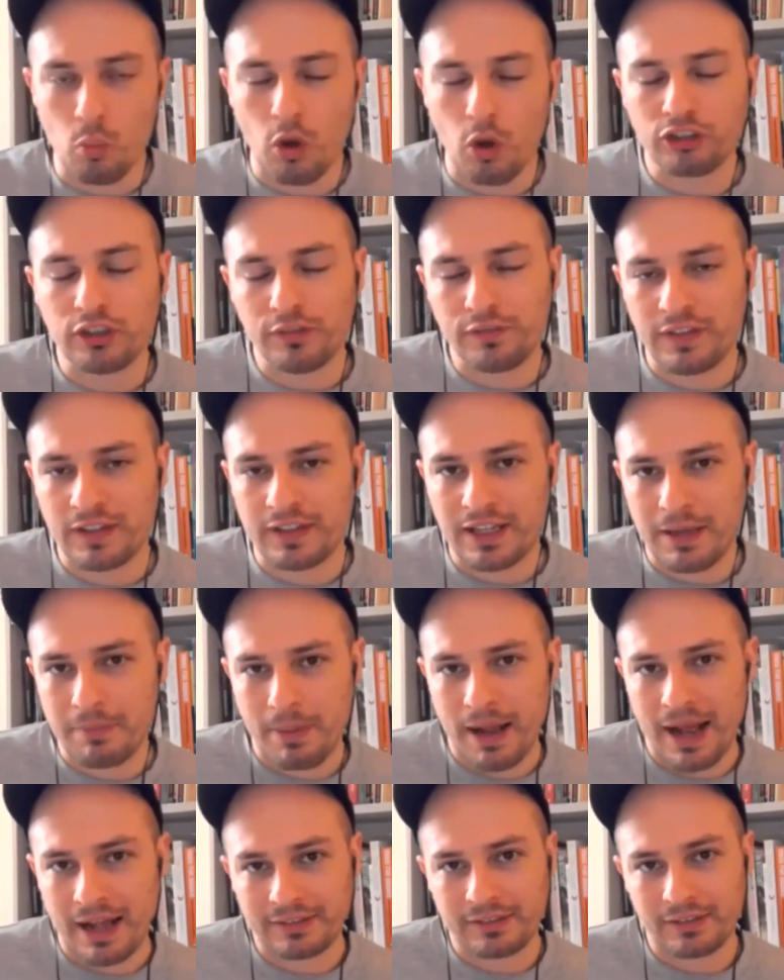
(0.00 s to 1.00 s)
what do you think the
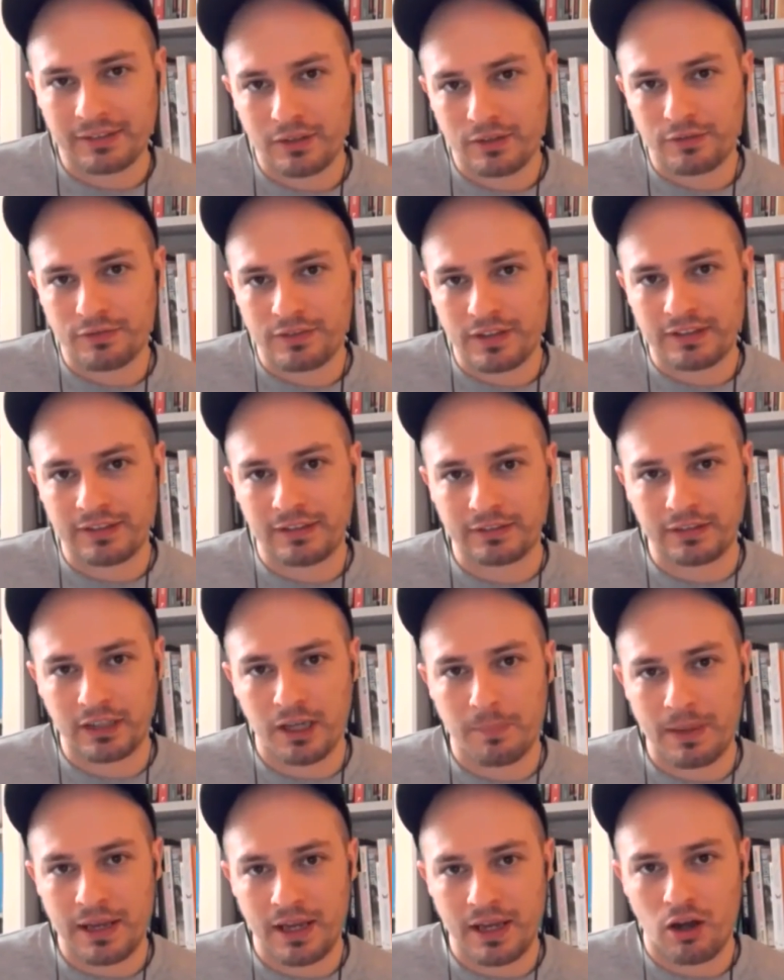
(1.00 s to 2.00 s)
impact of this is going
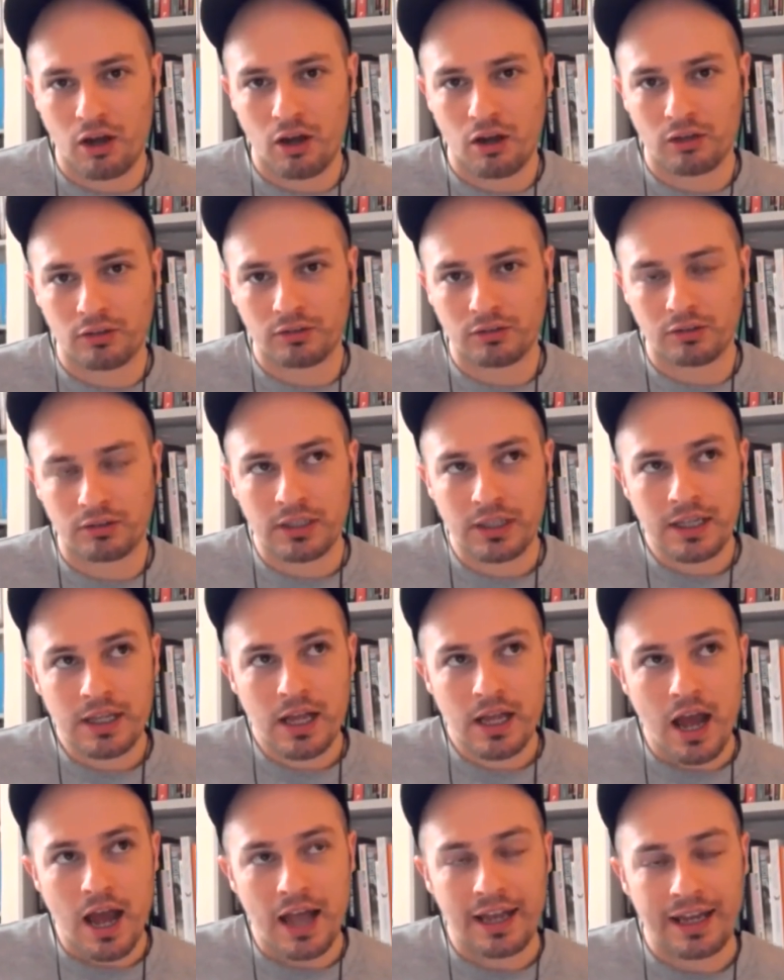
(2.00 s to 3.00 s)
to be on,
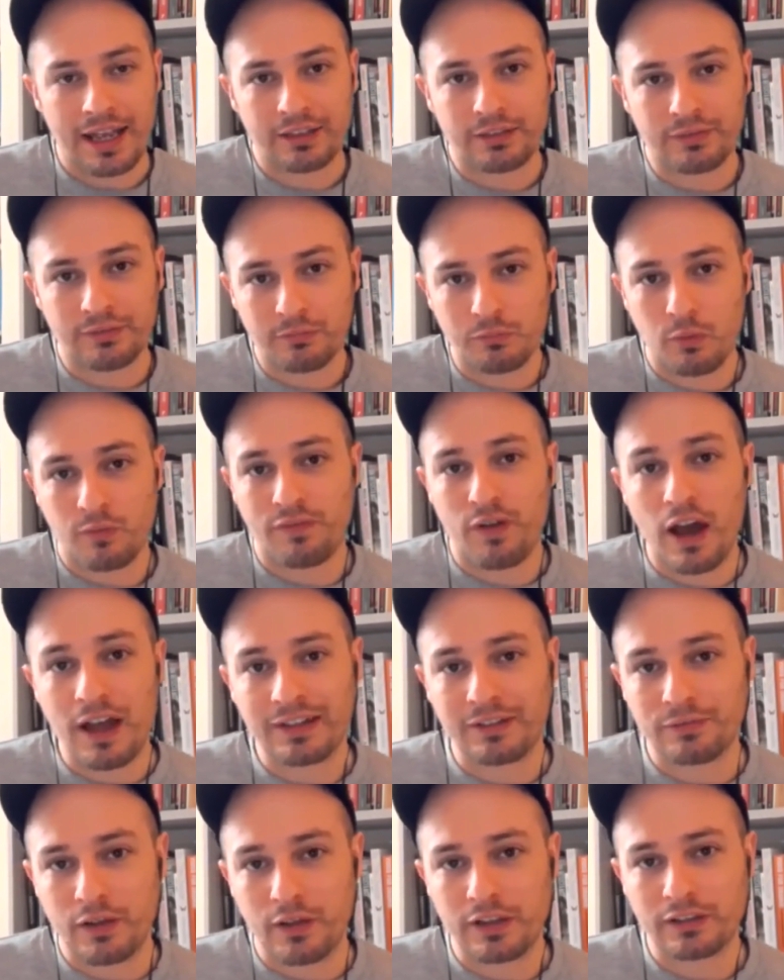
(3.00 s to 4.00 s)
I guess, well,
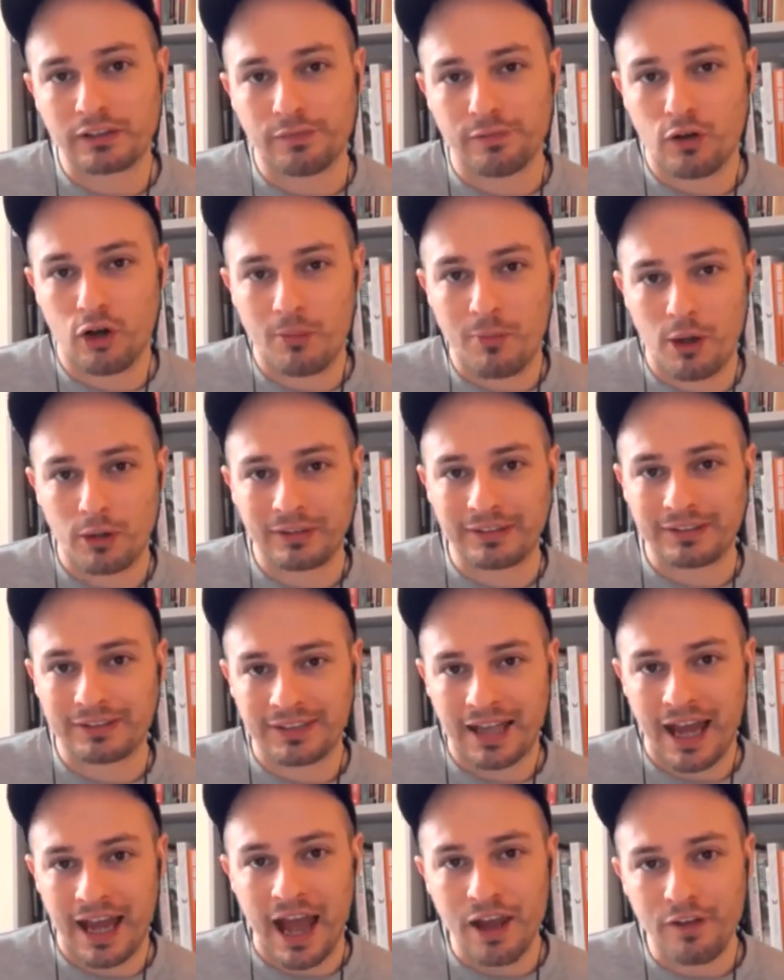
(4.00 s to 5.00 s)
first and foremost,
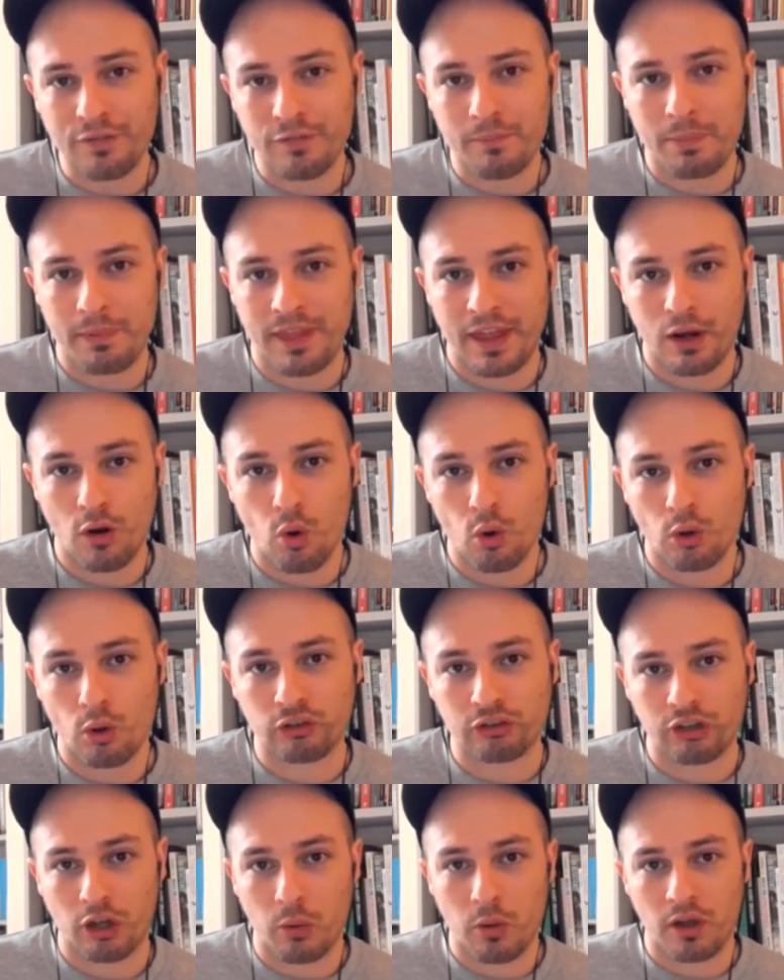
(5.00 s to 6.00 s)
staff, but then
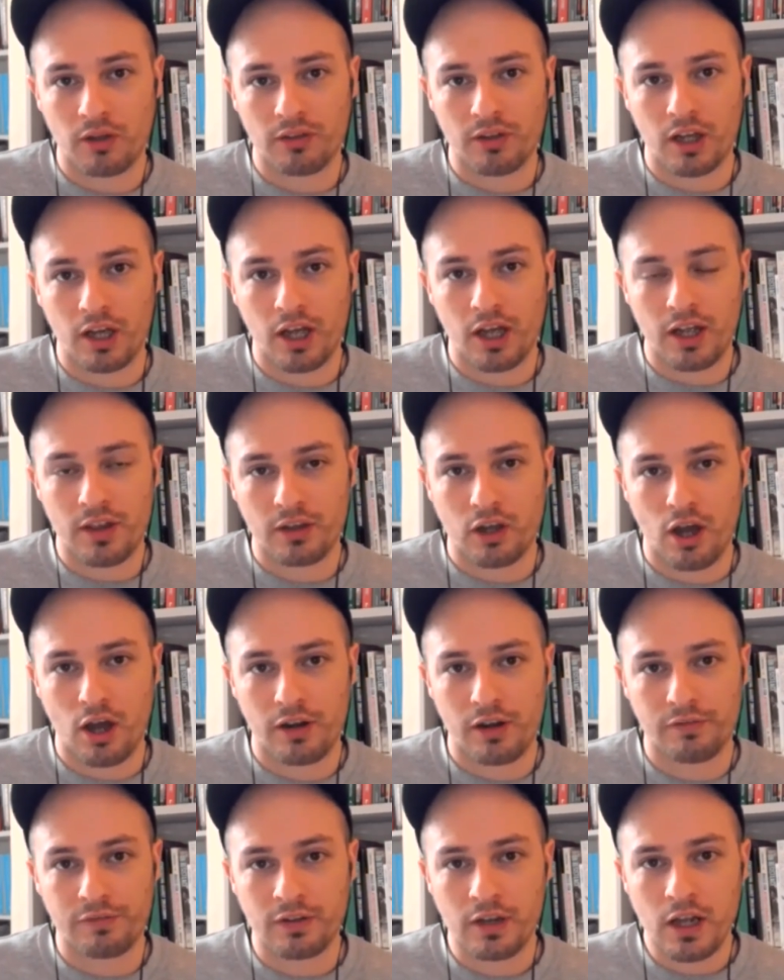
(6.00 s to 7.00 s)
also on the
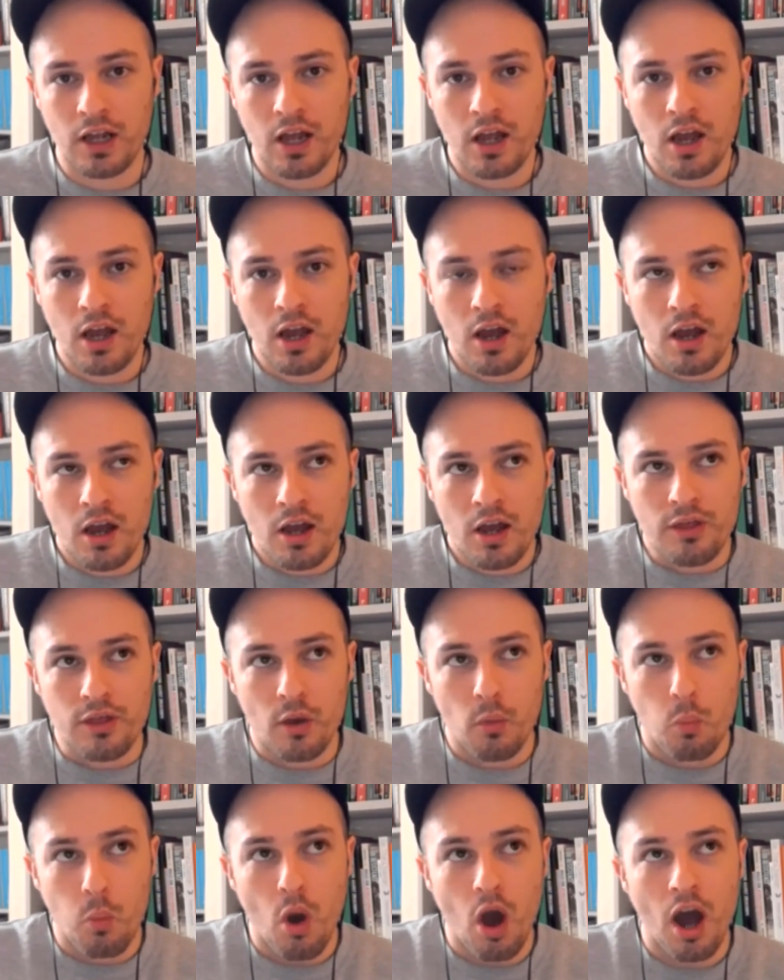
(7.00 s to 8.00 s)
kind of
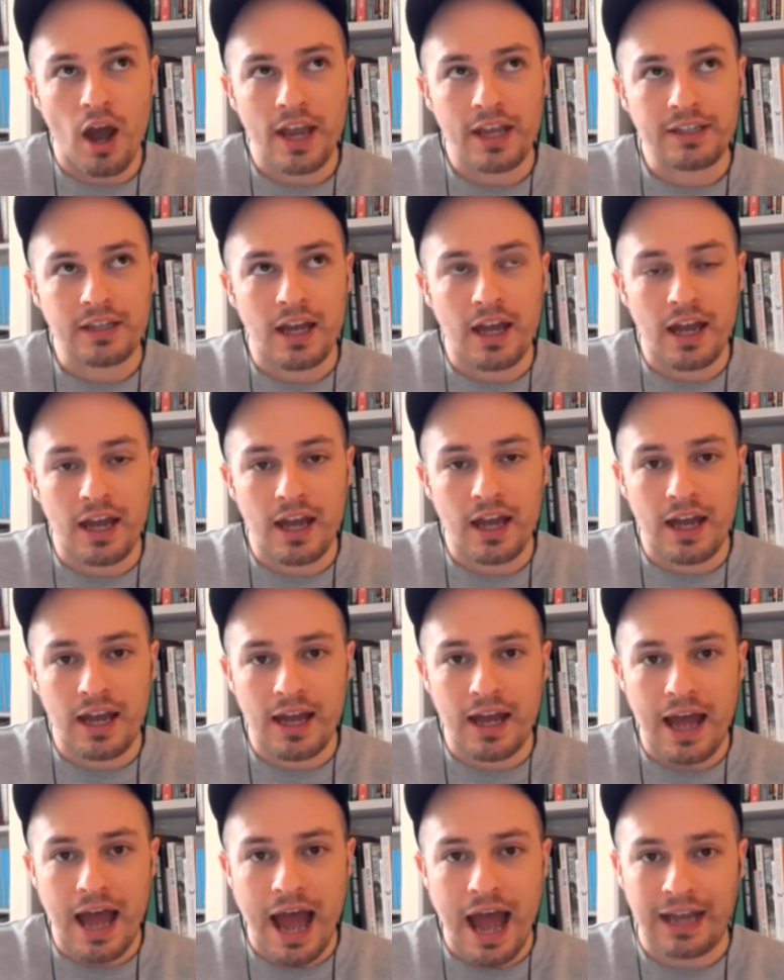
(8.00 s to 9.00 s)
the
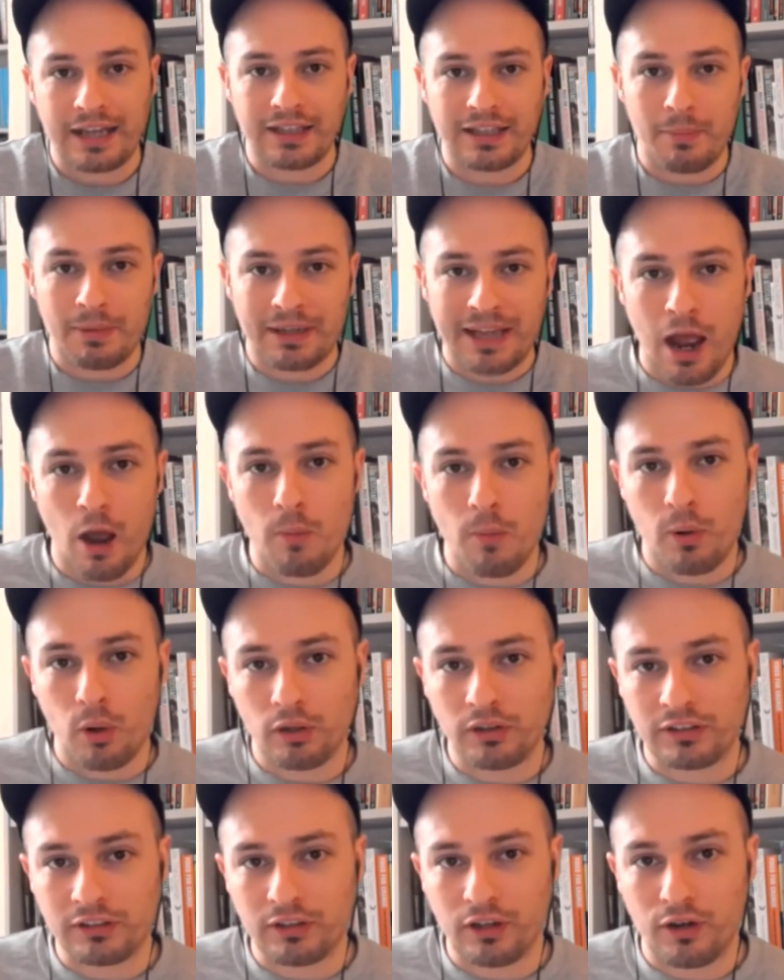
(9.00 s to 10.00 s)
wider academic
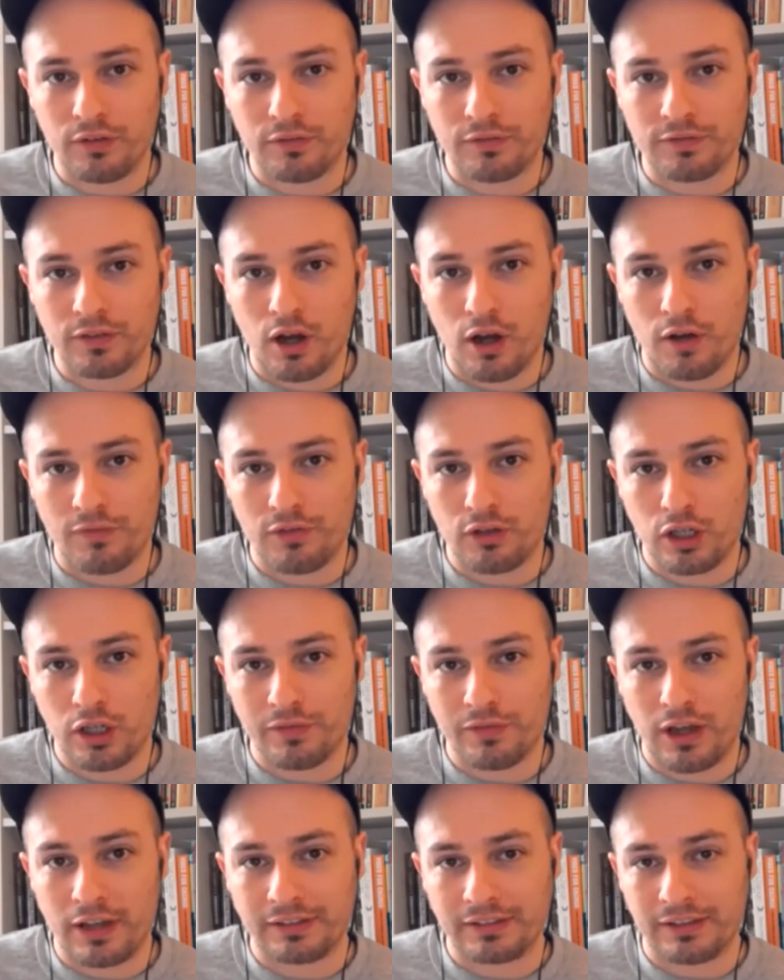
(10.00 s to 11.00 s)
outputs of the
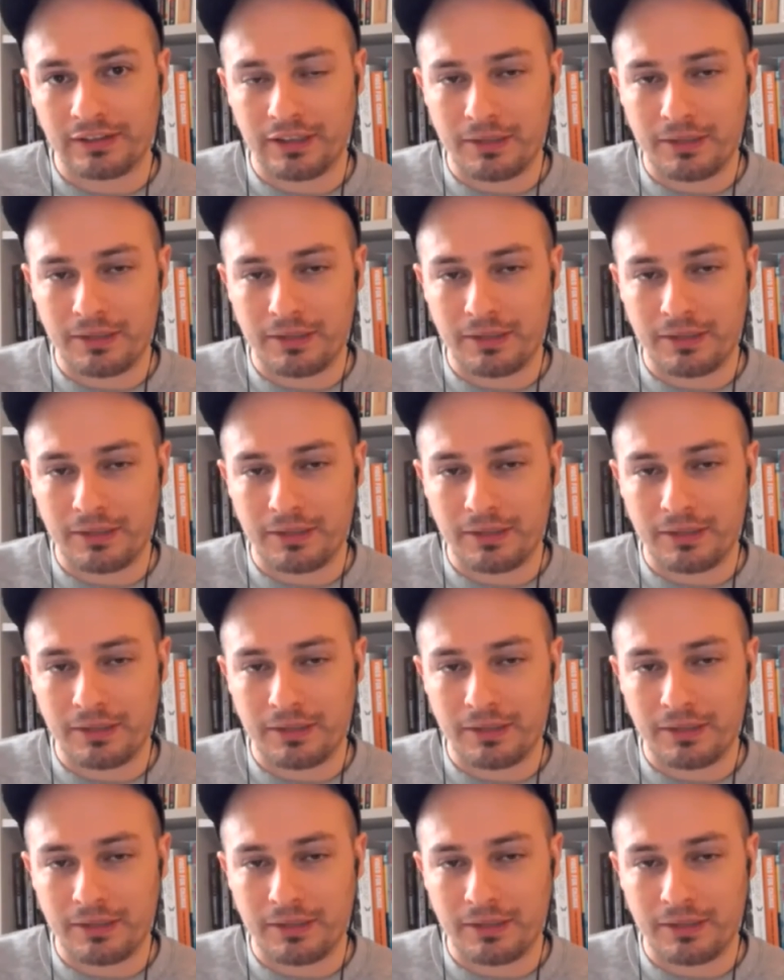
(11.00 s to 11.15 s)
university?